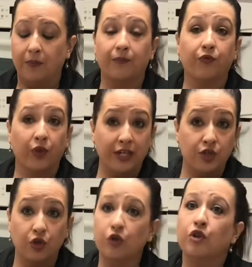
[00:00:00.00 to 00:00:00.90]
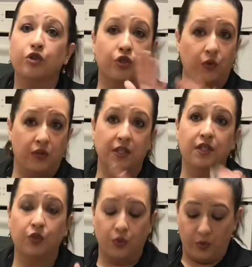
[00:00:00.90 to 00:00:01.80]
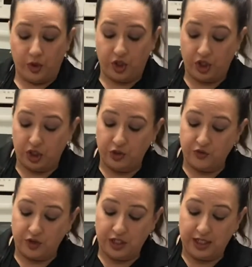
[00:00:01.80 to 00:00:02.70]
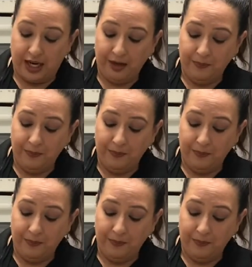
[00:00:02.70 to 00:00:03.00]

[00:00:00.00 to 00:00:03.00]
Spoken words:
freezer, so this is what we're going to use for today.